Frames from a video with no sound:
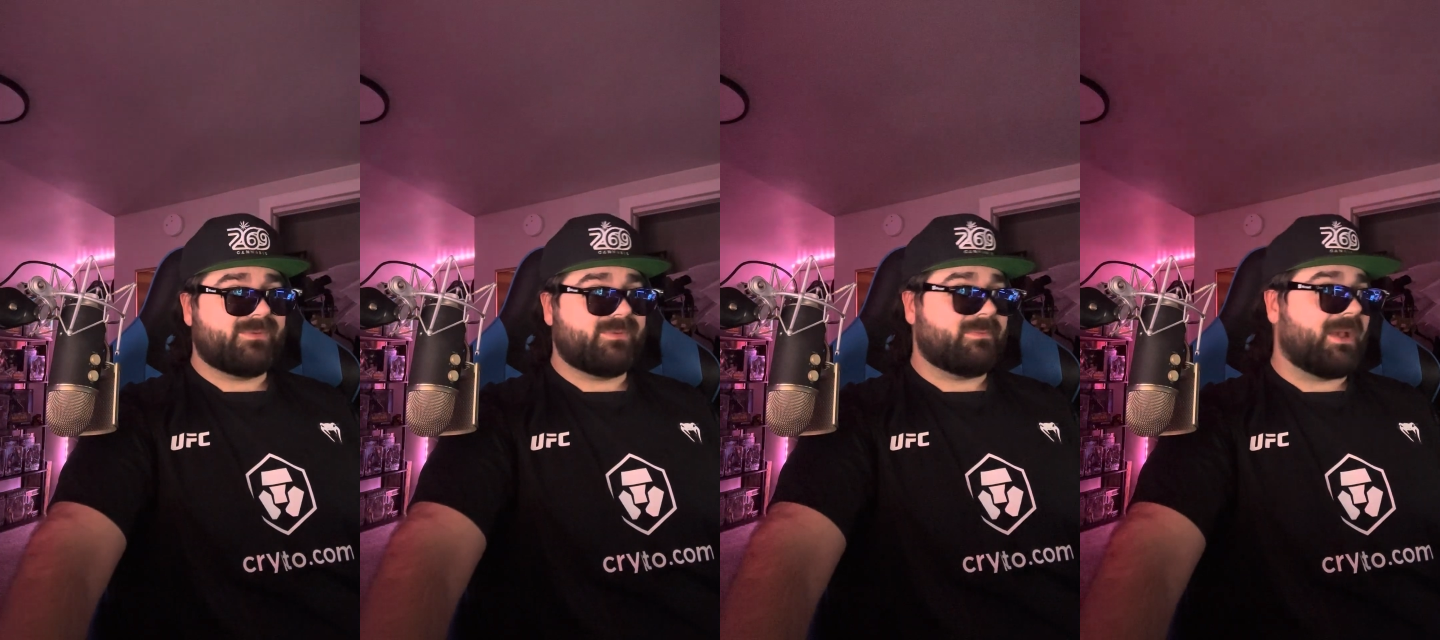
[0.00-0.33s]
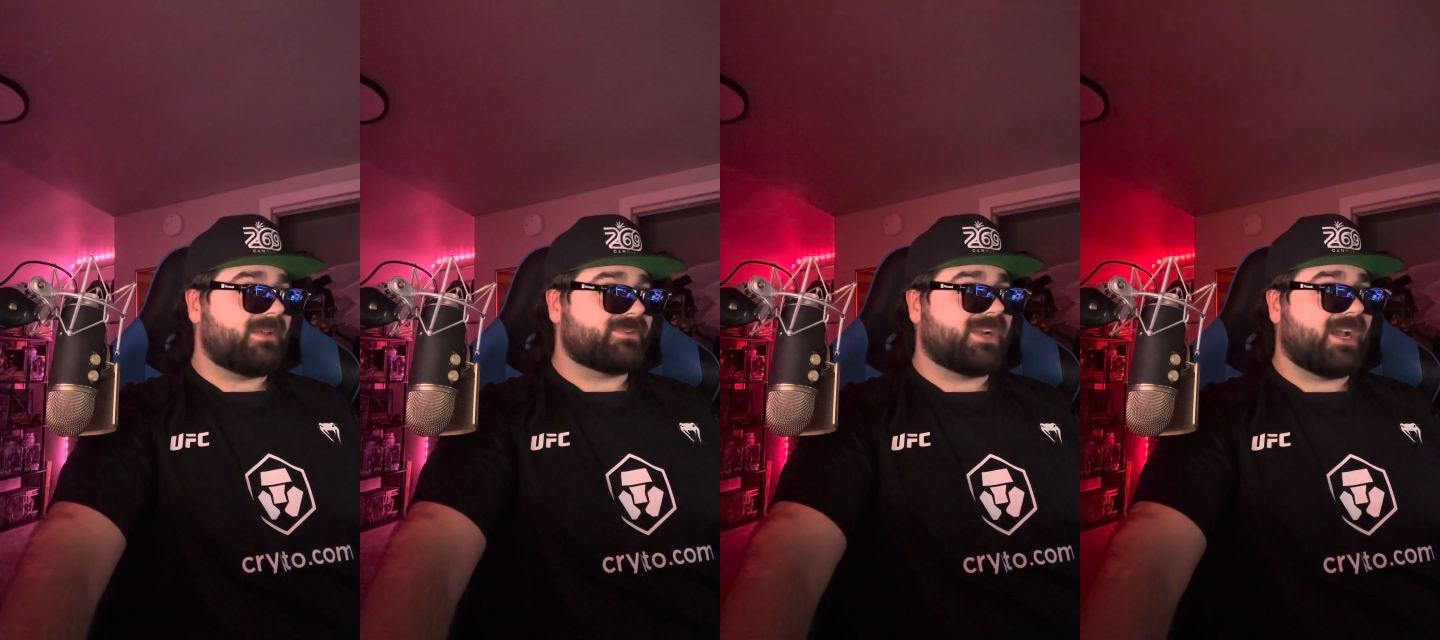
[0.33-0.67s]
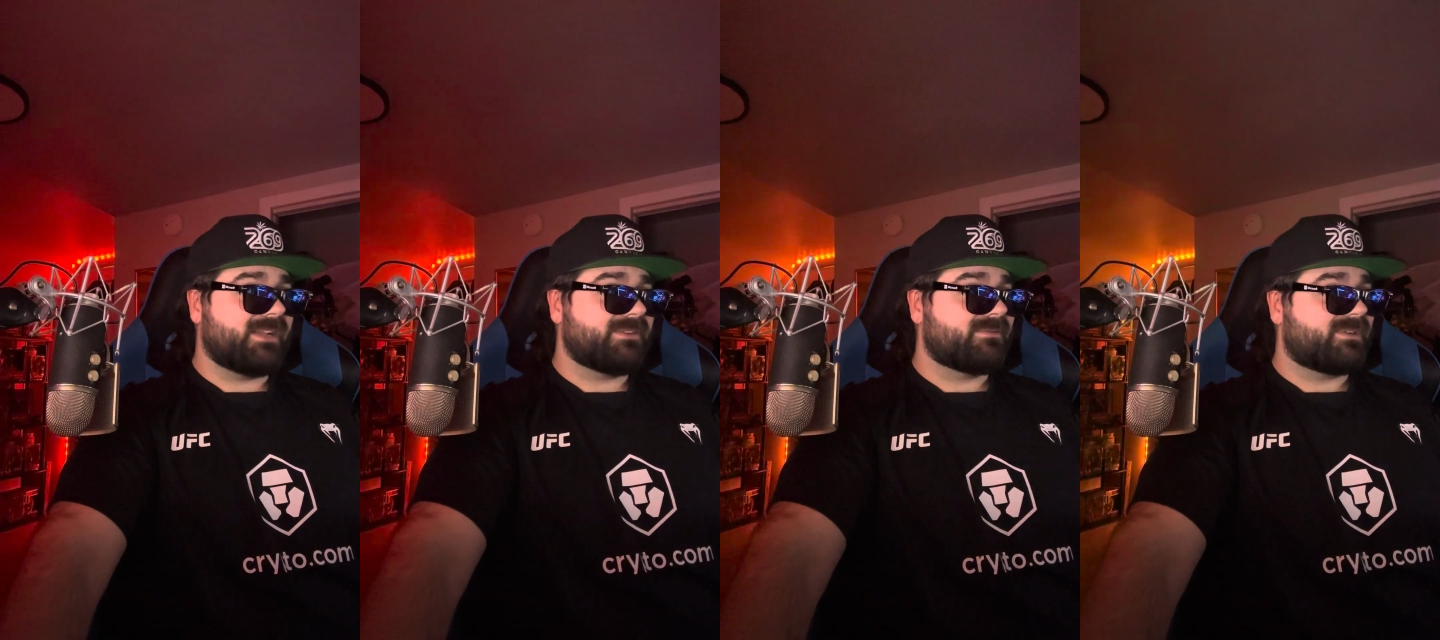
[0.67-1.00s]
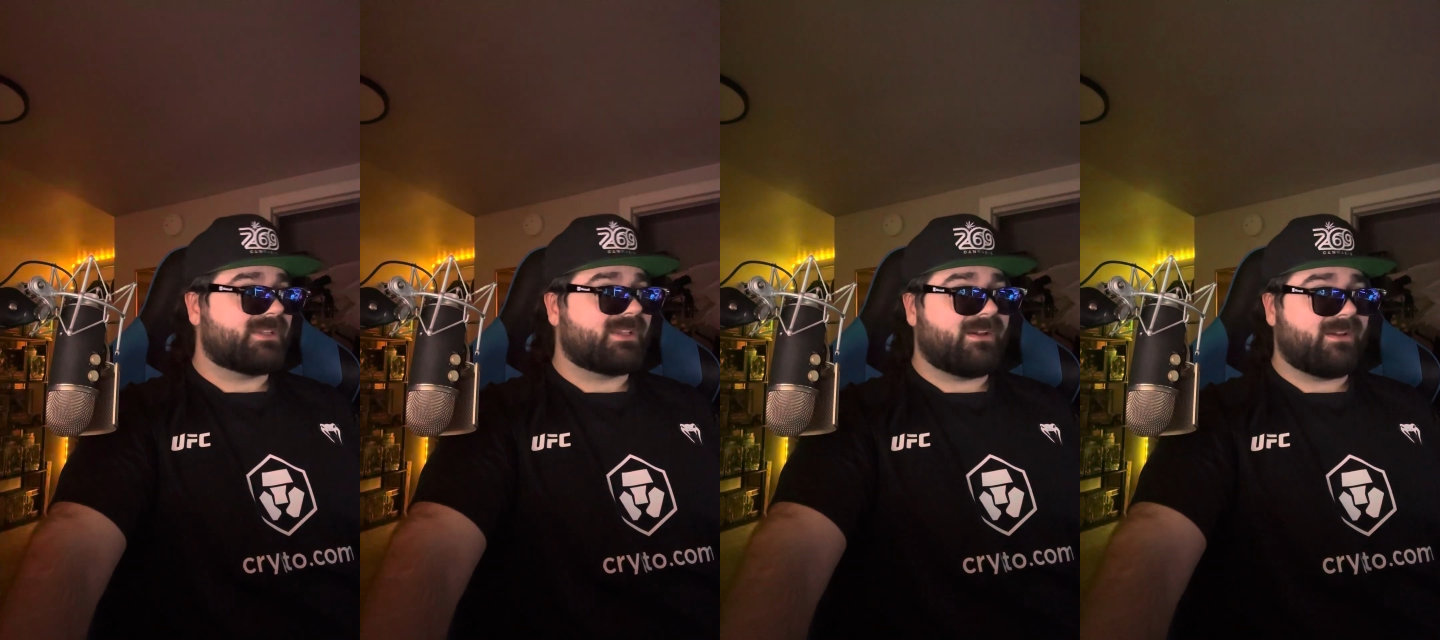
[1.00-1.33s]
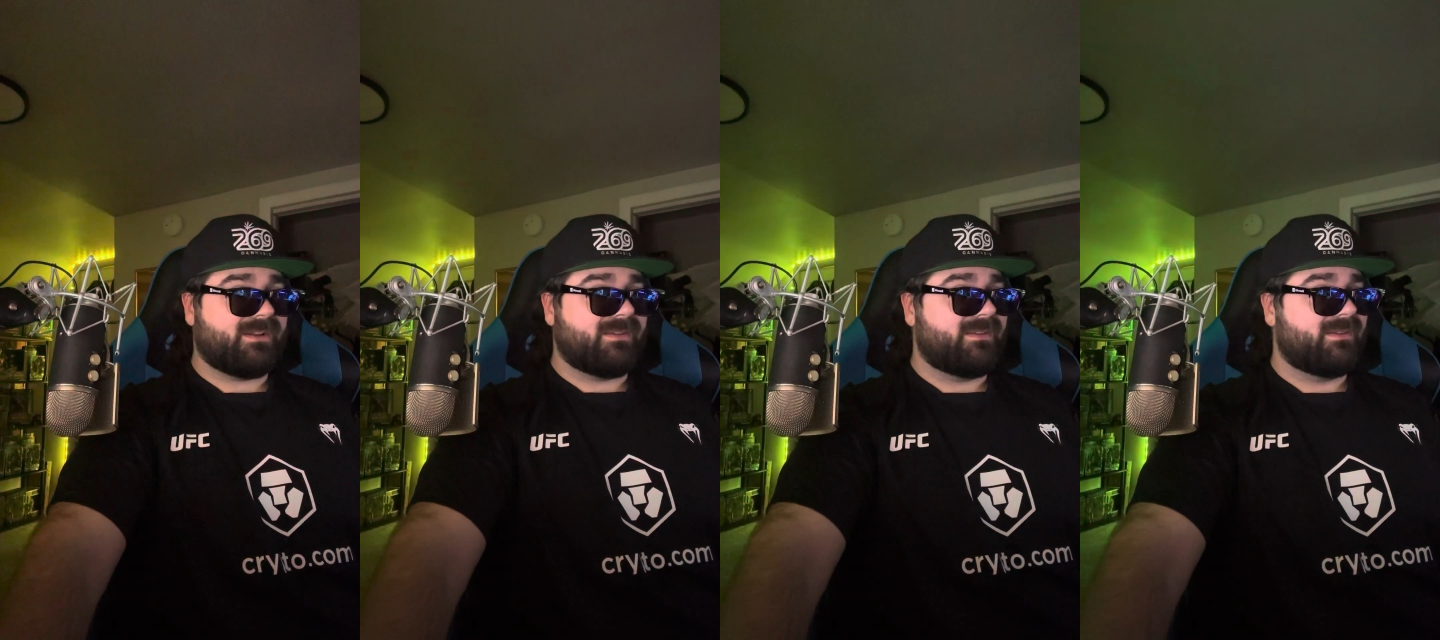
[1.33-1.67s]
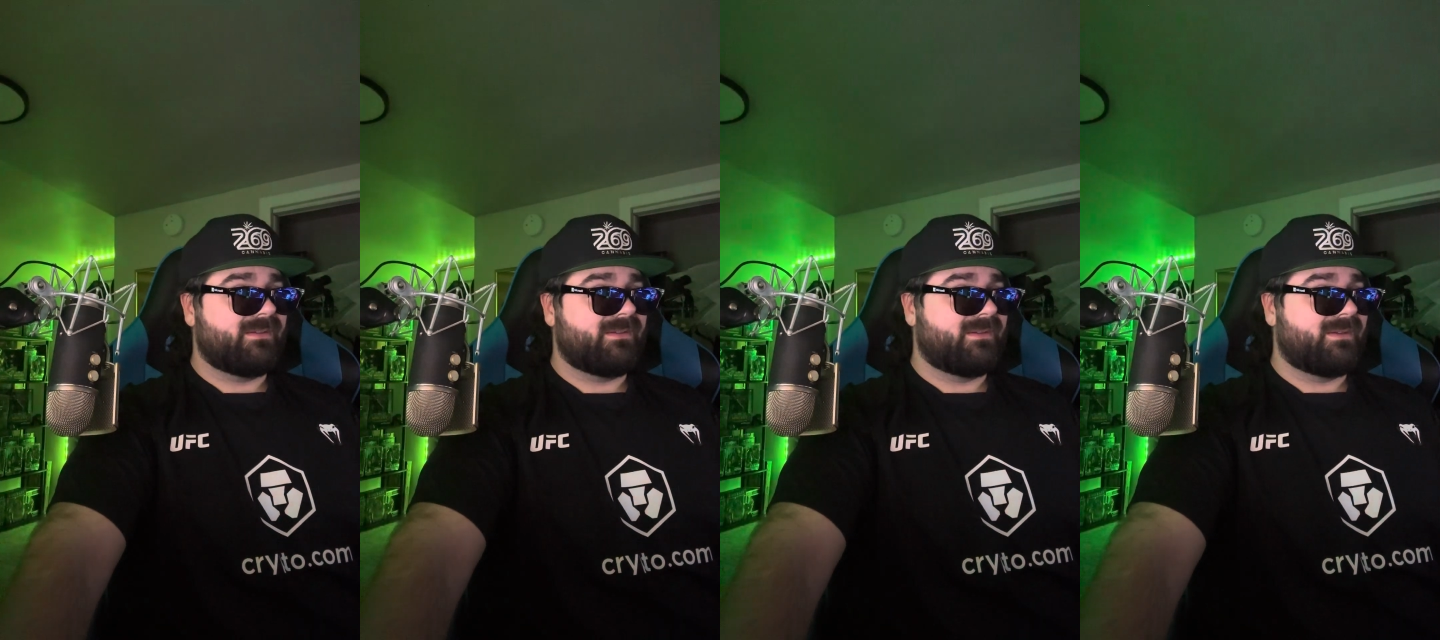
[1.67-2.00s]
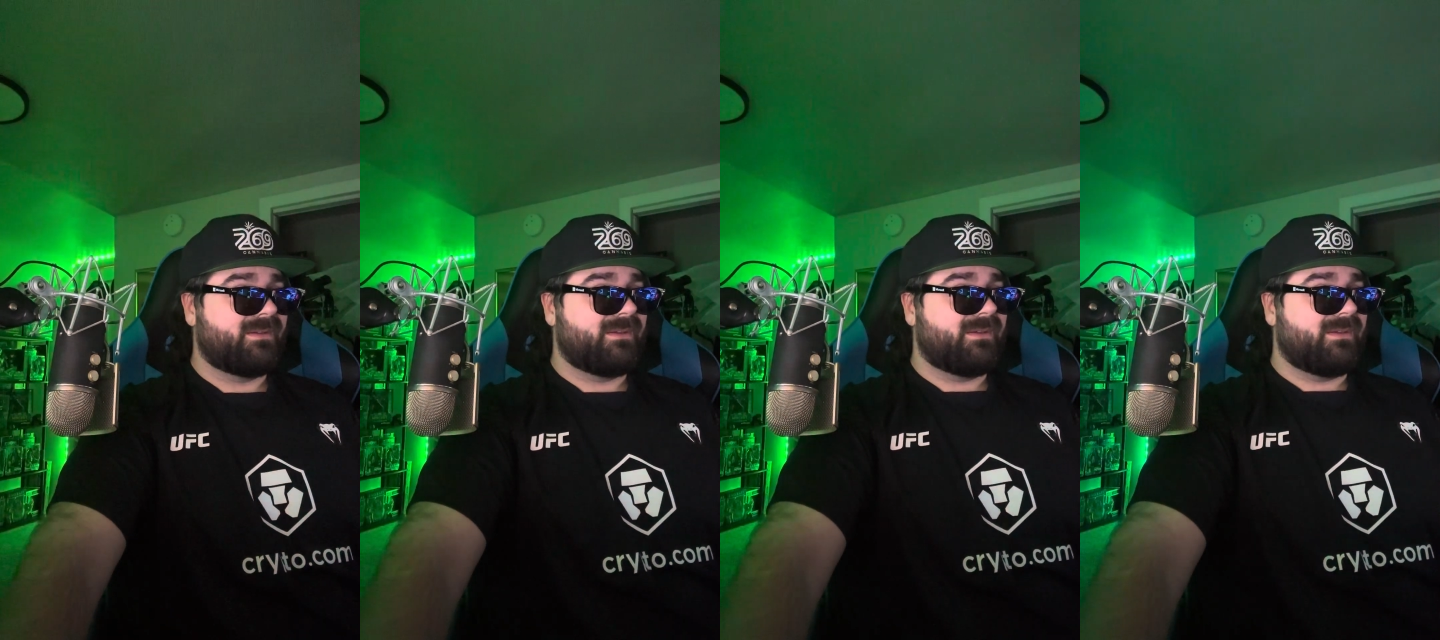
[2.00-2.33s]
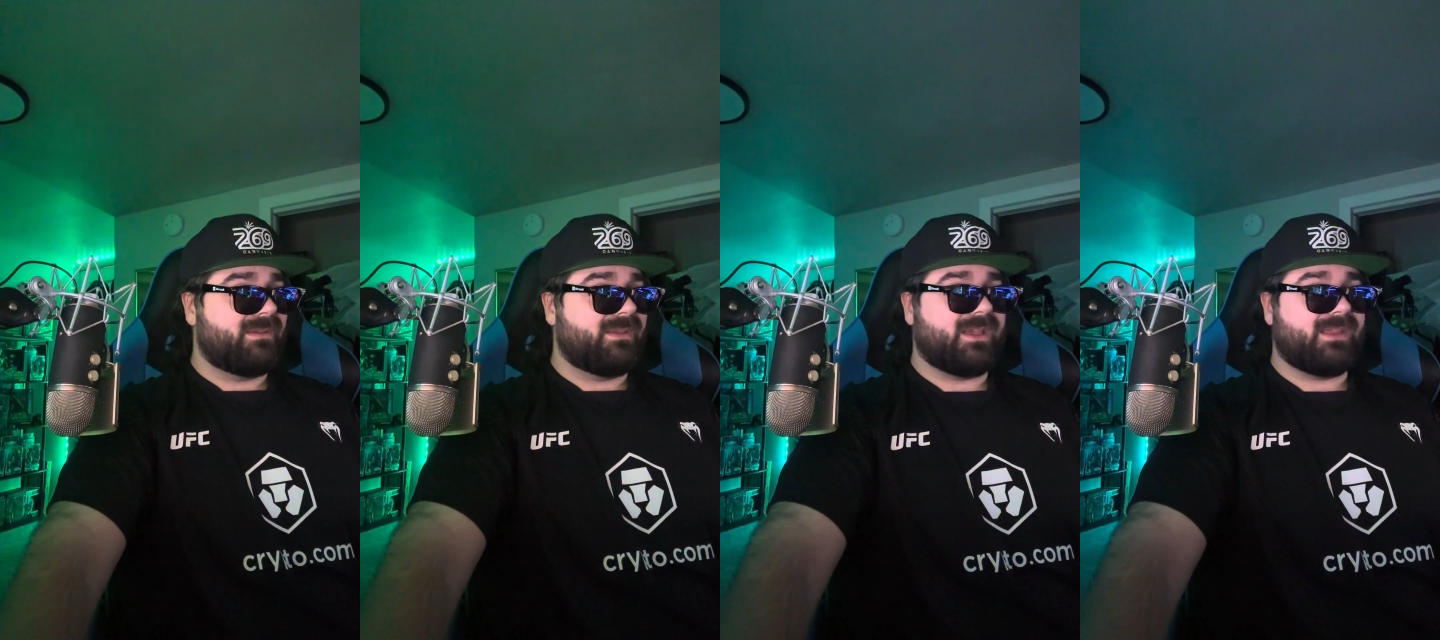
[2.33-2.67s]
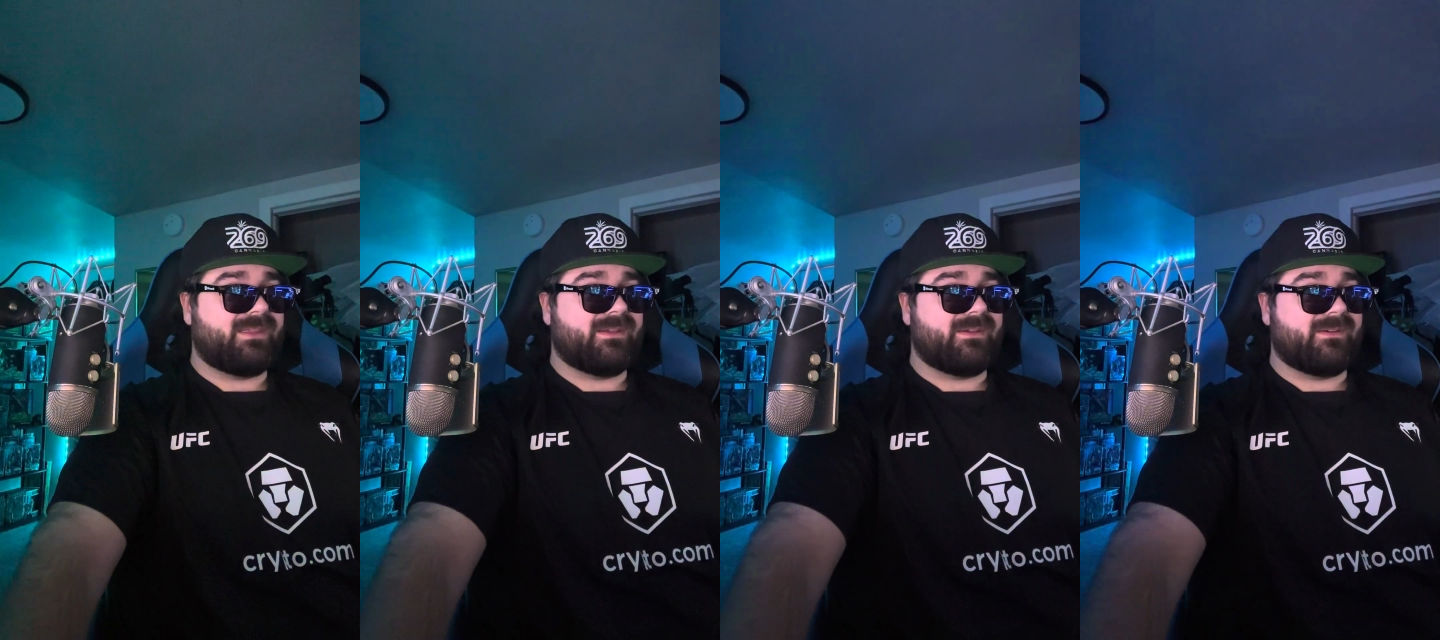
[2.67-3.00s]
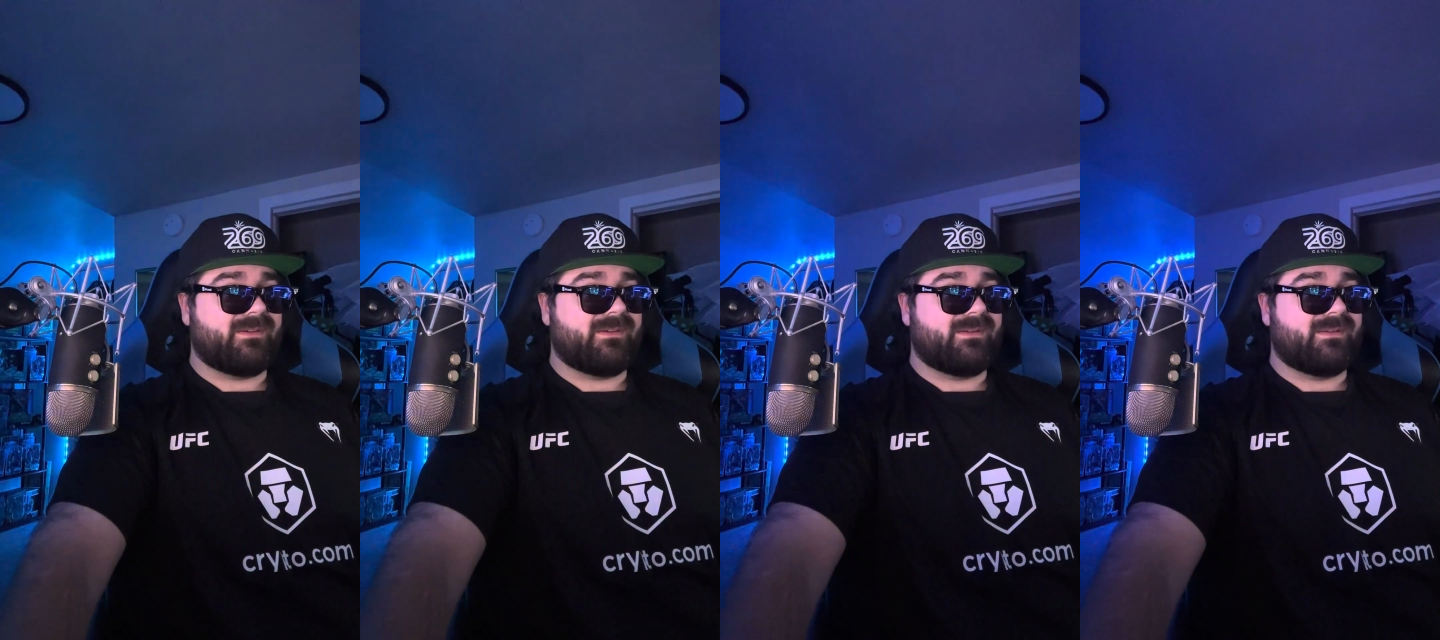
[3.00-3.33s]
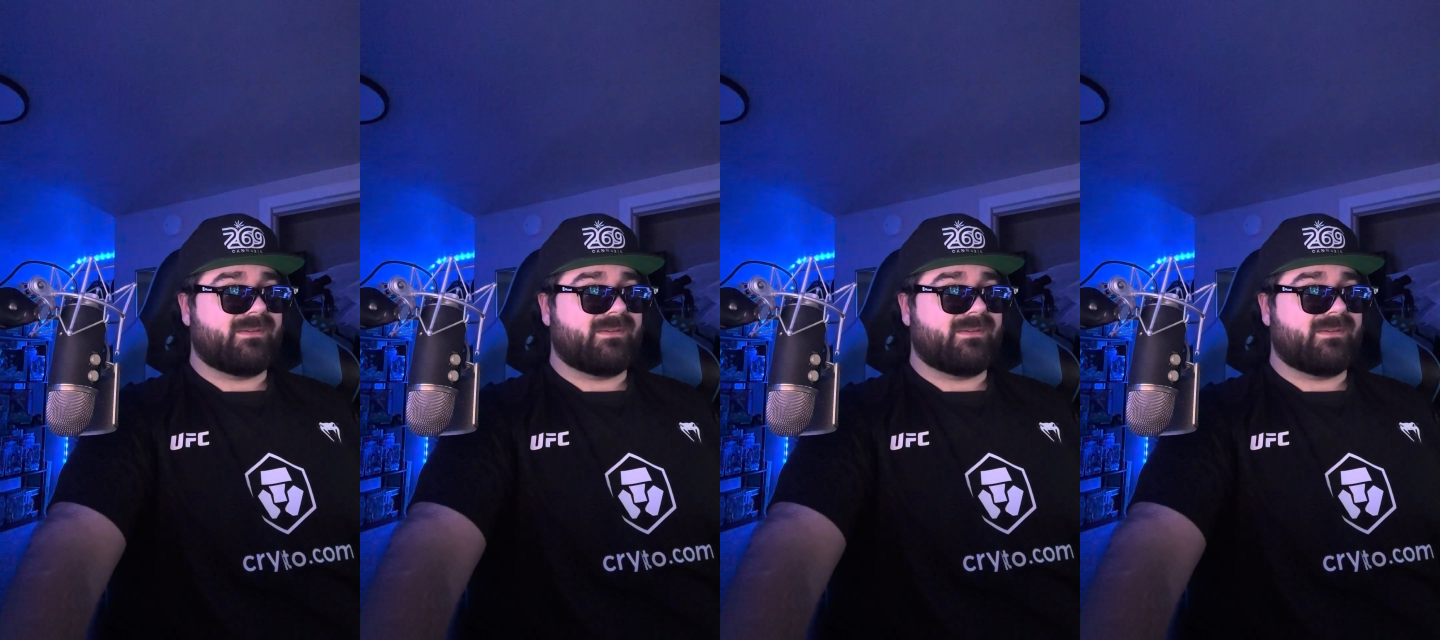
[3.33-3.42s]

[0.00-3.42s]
with Miles Johns, which sucked. You had the